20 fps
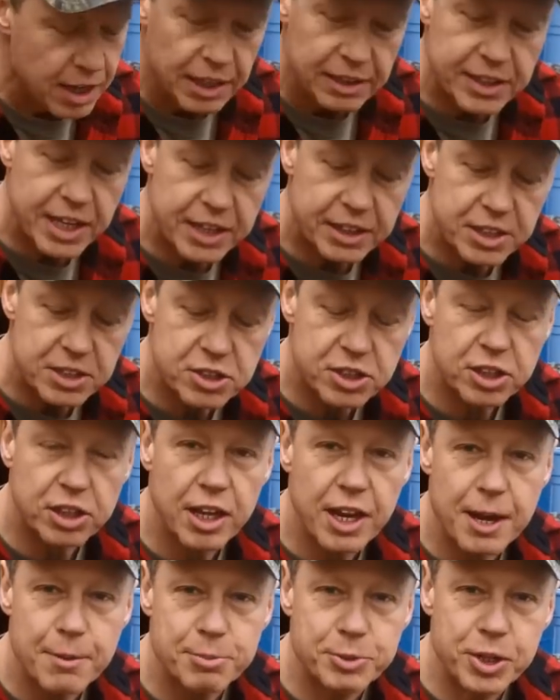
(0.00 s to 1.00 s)
I take these
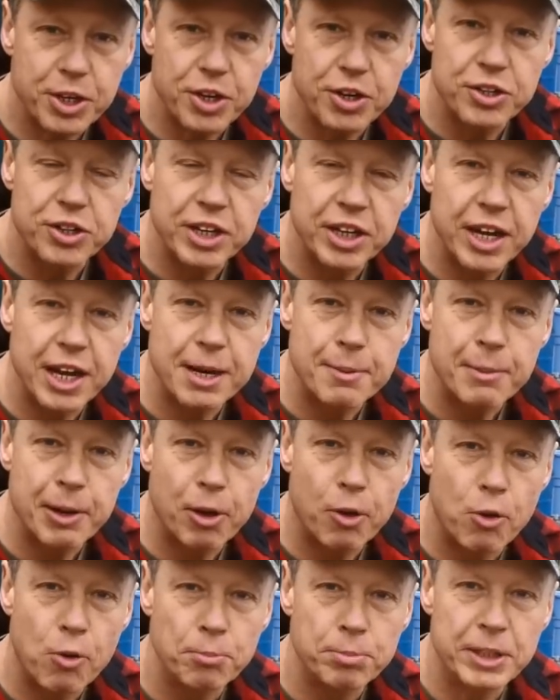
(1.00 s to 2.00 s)
clamps here. You can get them
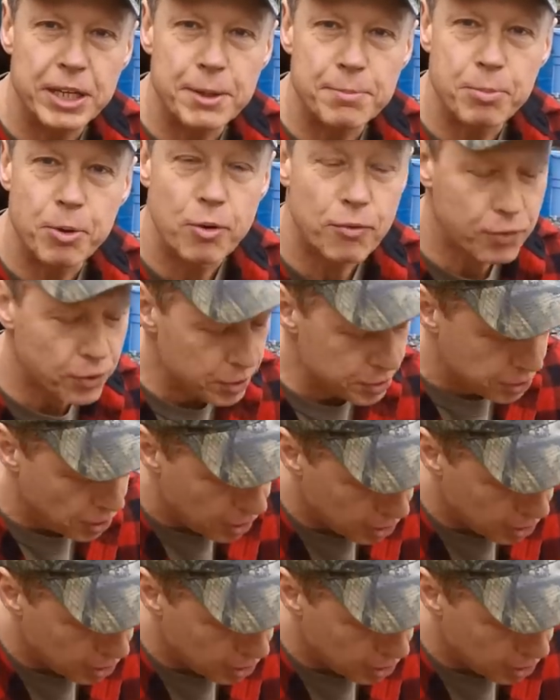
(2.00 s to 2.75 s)
at Home Depot for a